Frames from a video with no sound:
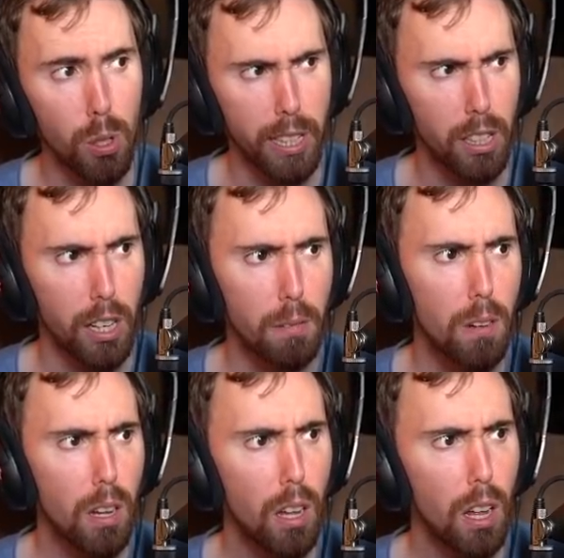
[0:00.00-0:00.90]
look really good.
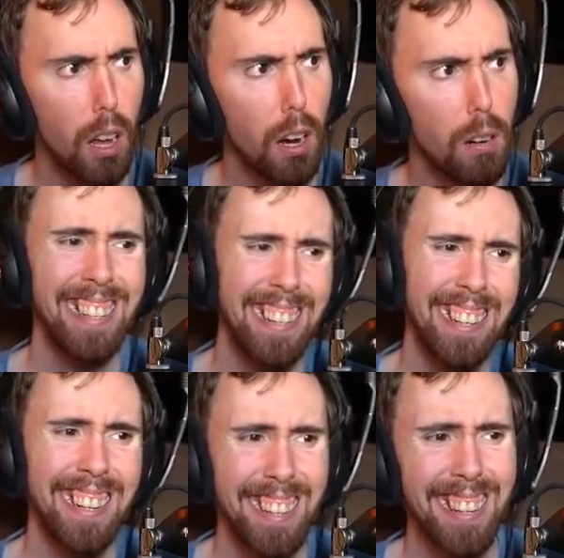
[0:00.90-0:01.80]

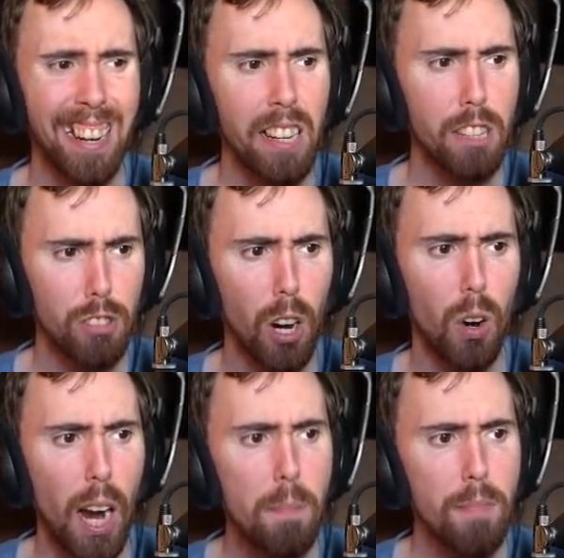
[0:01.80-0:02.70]
Yeah, it's
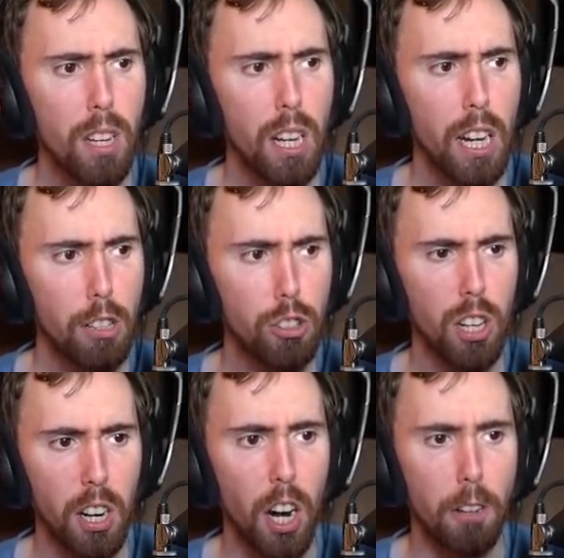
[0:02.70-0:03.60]
alright. It's
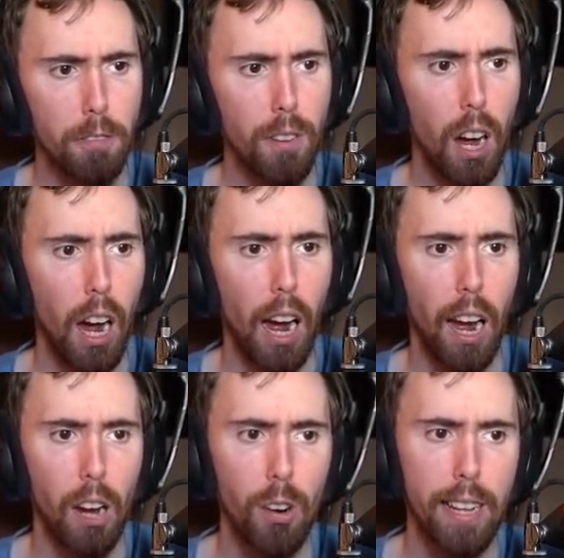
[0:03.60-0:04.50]
good enough.
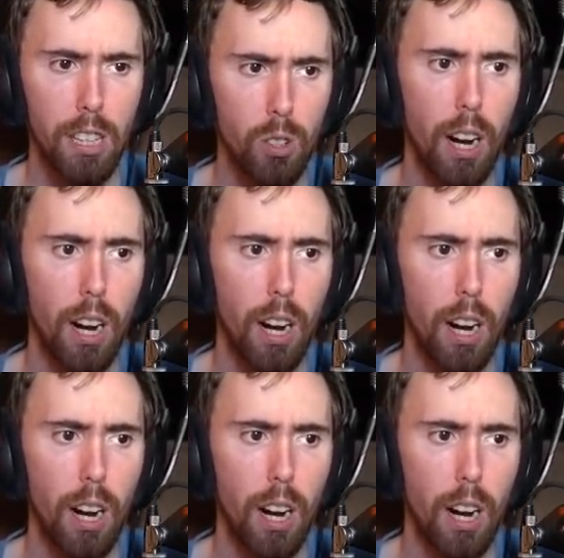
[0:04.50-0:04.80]
I like it a